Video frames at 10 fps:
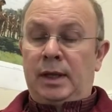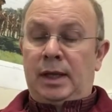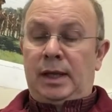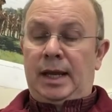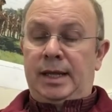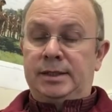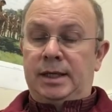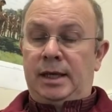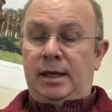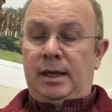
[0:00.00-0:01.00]
Let
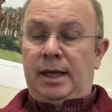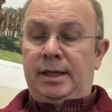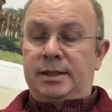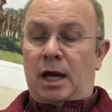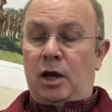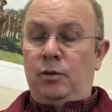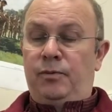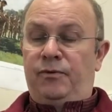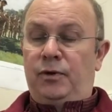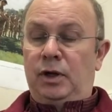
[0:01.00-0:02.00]
it hope
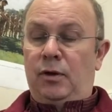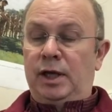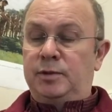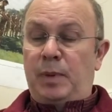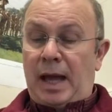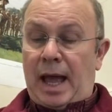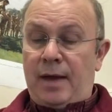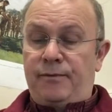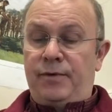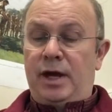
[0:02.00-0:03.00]
for light but
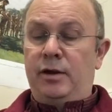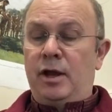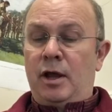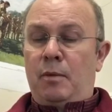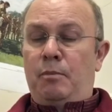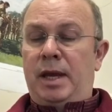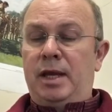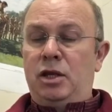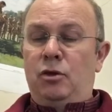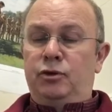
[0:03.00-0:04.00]
have none. May it
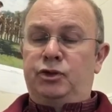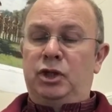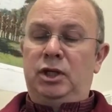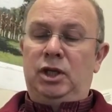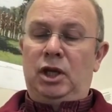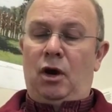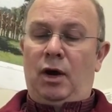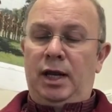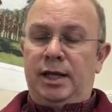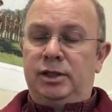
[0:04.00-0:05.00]
not see the
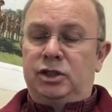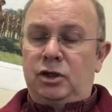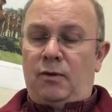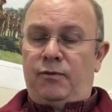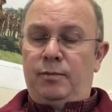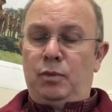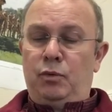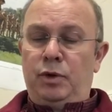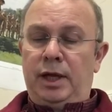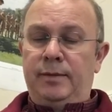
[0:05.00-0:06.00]
eyelids of the
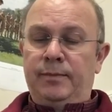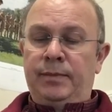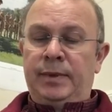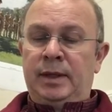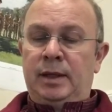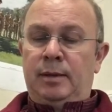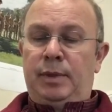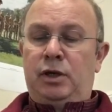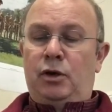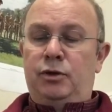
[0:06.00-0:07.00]
morning,
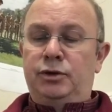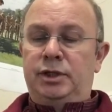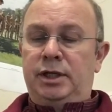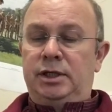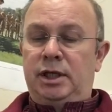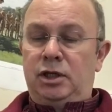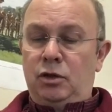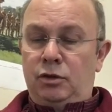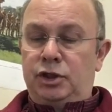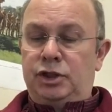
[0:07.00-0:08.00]
because it did
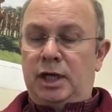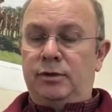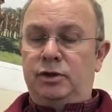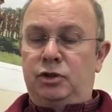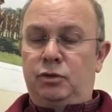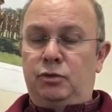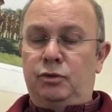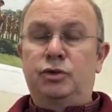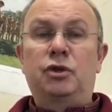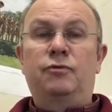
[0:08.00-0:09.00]
not shut the
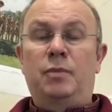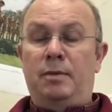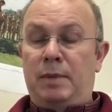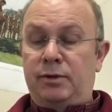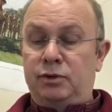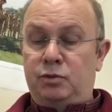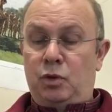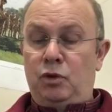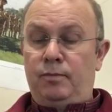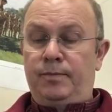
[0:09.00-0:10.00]
doors of my mother's
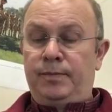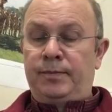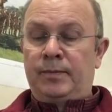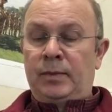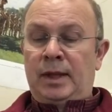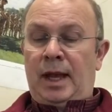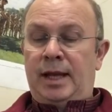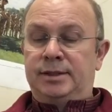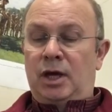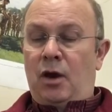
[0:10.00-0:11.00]
womb
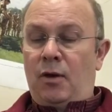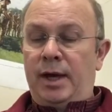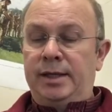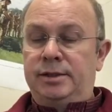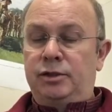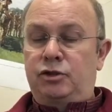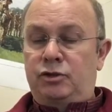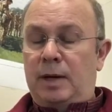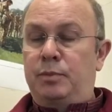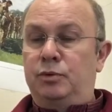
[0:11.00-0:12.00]
and hide
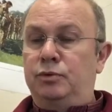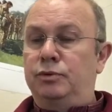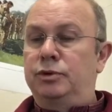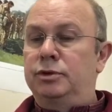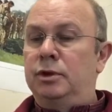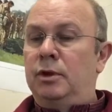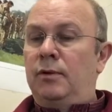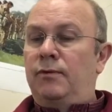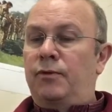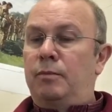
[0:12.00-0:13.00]
troubles
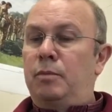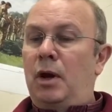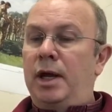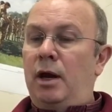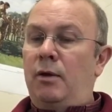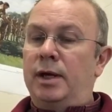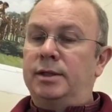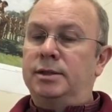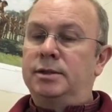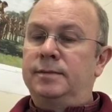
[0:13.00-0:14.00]
from my eyes.